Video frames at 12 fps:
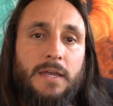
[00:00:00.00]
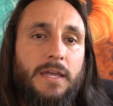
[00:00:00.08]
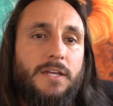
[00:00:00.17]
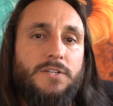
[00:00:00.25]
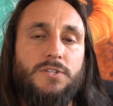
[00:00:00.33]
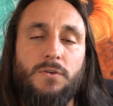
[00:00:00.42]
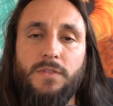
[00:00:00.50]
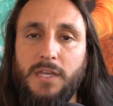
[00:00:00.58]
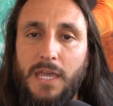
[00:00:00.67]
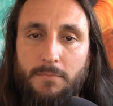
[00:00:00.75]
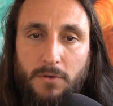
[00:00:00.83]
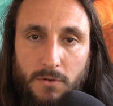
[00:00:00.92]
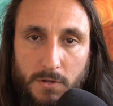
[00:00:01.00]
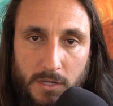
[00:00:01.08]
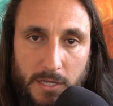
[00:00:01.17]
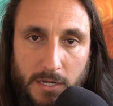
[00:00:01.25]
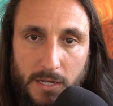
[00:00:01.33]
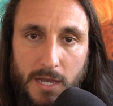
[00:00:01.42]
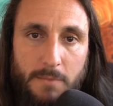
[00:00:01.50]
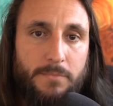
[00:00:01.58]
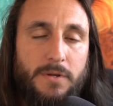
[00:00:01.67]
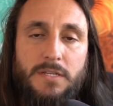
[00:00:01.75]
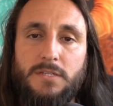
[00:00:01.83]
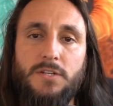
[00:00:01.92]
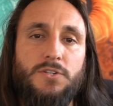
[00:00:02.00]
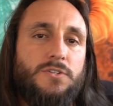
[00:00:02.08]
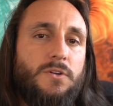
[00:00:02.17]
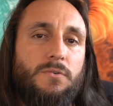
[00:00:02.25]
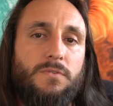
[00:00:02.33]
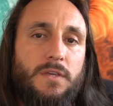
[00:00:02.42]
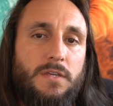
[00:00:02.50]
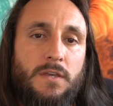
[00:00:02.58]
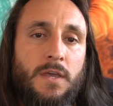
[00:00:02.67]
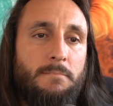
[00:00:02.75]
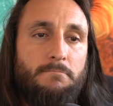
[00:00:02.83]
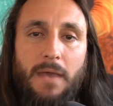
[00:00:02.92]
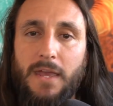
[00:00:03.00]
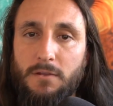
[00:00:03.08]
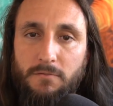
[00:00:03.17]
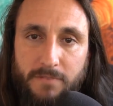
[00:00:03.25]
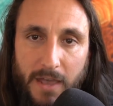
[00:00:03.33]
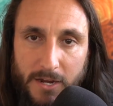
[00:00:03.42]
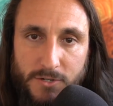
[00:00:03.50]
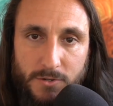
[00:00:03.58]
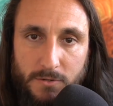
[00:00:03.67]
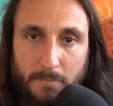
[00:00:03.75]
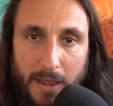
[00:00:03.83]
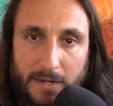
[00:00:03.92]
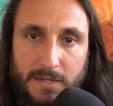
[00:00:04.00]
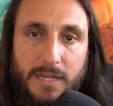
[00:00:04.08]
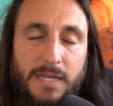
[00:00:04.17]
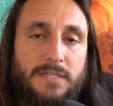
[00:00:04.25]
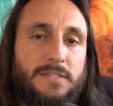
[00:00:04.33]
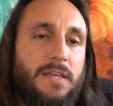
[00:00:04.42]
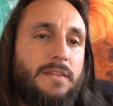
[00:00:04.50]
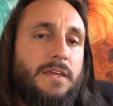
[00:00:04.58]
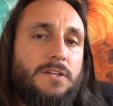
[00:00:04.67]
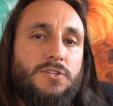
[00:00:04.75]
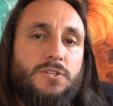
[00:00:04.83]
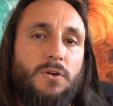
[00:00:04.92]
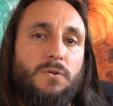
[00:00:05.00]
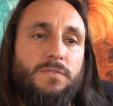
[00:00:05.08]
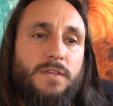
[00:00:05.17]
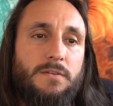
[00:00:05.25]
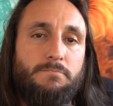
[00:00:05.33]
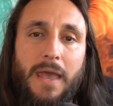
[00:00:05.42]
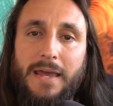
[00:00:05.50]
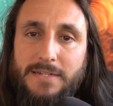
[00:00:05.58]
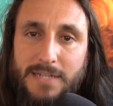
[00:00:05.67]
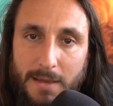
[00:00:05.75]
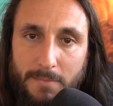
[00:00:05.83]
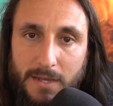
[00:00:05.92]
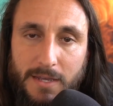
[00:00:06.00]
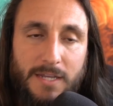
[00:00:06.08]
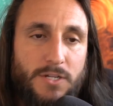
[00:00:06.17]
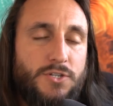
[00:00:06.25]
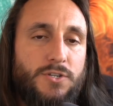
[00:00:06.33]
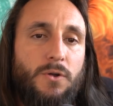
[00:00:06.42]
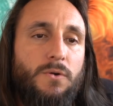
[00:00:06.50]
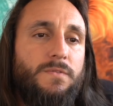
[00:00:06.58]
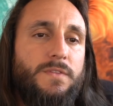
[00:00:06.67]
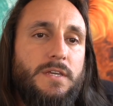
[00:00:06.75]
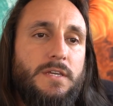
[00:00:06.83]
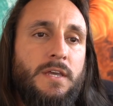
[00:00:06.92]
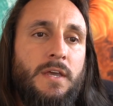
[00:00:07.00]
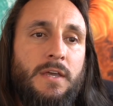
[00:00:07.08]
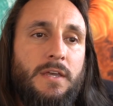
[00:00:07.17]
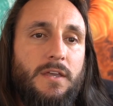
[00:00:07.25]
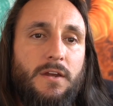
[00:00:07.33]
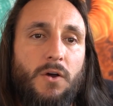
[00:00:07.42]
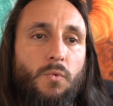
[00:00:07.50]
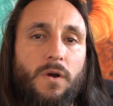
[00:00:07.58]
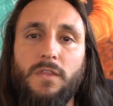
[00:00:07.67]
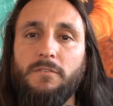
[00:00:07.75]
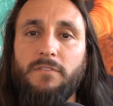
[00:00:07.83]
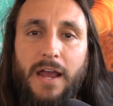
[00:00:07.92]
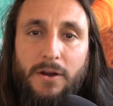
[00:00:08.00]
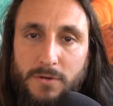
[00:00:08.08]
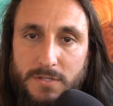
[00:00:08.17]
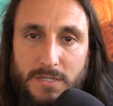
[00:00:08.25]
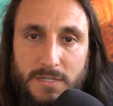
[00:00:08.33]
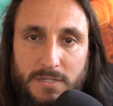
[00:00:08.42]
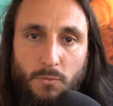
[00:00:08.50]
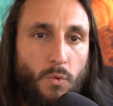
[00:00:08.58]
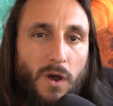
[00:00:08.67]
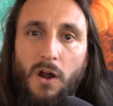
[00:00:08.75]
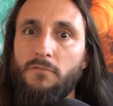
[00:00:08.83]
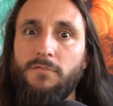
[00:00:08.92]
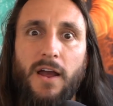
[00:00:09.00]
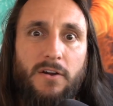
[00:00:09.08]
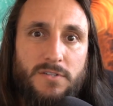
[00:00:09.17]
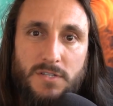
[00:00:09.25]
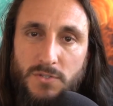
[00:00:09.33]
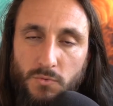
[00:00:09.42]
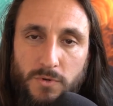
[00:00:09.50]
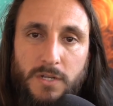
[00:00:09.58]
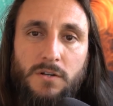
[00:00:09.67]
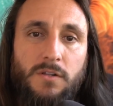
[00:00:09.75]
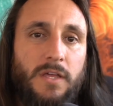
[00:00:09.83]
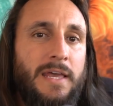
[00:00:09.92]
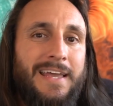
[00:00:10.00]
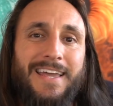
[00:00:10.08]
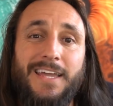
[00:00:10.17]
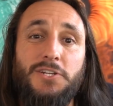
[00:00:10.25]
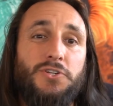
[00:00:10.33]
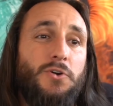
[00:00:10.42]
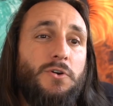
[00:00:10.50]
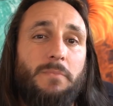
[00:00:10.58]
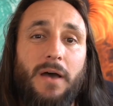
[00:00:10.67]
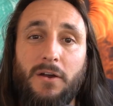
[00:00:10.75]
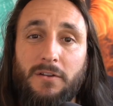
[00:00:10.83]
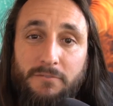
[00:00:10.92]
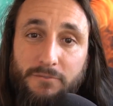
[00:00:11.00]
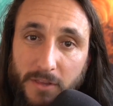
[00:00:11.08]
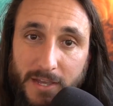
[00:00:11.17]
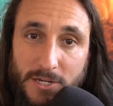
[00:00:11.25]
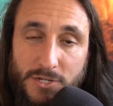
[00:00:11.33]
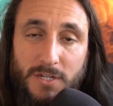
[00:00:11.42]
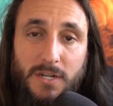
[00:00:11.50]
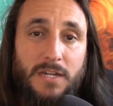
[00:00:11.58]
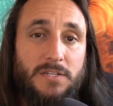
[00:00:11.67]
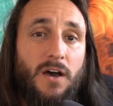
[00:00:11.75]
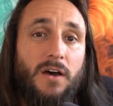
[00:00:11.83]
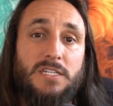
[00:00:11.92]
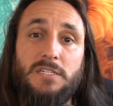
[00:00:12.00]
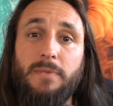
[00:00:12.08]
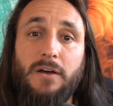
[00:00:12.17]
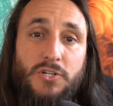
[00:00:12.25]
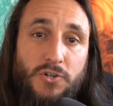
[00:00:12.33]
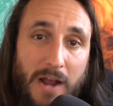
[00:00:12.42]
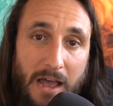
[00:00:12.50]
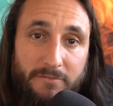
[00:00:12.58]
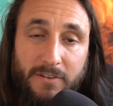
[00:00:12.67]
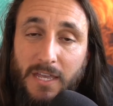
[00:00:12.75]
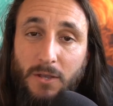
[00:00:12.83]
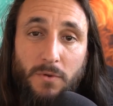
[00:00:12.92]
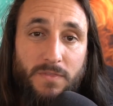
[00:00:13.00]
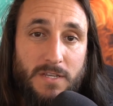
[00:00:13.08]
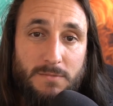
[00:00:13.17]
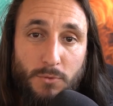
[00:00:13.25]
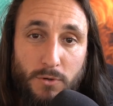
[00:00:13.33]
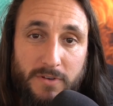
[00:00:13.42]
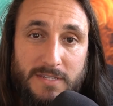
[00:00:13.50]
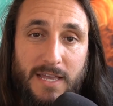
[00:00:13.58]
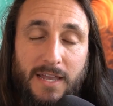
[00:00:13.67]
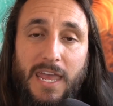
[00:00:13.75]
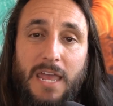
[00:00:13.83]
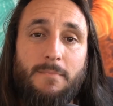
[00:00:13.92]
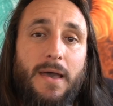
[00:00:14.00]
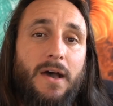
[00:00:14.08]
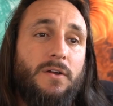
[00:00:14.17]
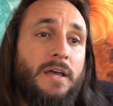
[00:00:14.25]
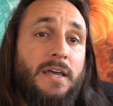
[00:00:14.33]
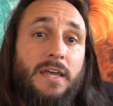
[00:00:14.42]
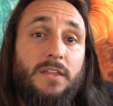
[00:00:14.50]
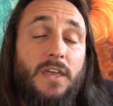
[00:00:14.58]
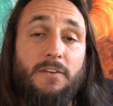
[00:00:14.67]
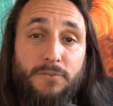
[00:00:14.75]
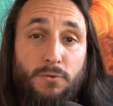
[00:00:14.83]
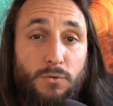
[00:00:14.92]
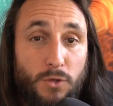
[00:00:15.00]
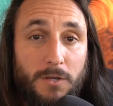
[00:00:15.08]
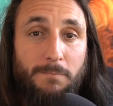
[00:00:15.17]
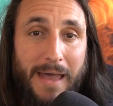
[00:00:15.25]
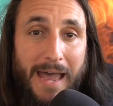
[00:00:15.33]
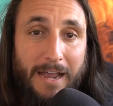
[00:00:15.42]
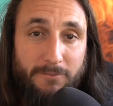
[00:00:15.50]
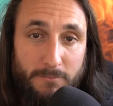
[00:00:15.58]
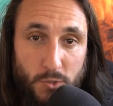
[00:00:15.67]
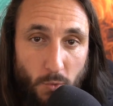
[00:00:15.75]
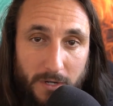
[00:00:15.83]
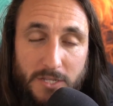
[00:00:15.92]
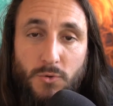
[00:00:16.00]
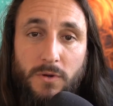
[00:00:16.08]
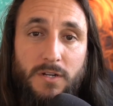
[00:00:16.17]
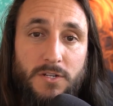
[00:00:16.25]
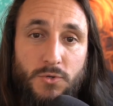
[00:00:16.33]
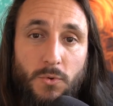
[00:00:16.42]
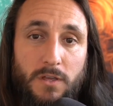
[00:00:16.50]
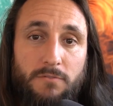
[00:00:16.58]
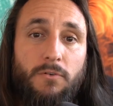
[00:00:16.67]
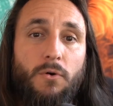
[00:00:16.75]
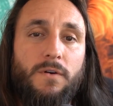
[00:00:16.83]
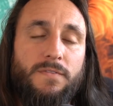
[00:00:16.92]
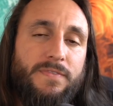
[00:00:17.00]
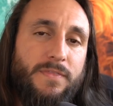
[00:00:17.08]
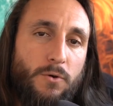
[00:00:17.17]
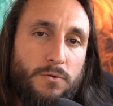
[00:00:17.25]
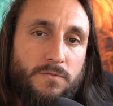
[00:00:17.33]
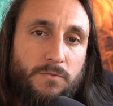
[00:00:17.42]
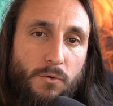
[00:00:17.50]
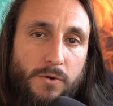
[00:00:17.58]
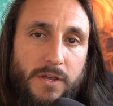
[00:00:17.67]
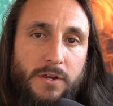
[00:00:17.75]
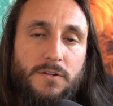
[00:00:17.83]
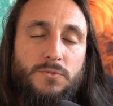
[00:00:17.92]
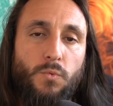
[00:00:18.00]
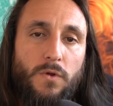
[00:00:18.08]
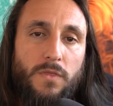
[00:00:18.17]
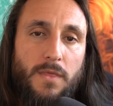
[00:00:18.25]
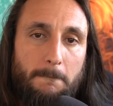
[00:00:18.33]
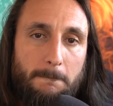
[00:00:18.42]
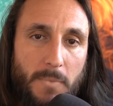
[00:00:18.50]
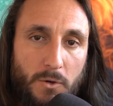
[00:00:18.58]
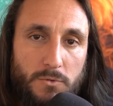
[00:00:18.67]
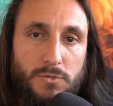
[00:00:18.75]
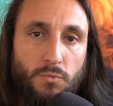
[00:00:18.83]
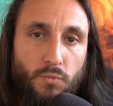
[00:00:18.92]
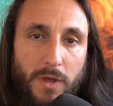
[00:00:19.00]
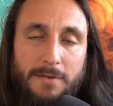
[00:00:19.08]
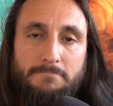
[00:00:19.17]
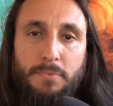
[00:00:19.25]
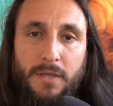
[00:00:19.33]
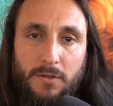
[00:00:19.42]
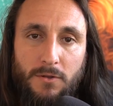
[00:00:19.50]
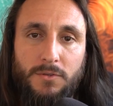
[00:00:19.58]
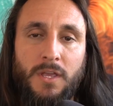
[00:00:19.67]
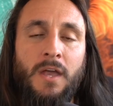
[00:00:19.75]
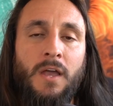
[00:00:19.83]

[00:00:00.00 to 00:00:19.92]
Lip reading: It showed the chemical cleaning companies. It showed the manufactured mandates, and it showed the pandemic. It showed the, where the virus is, our virus is real. It showed about inflation. It taught us about trafficking with these movies that came out. If you look back from 2020 to 24, those 4 years were the most red-pilled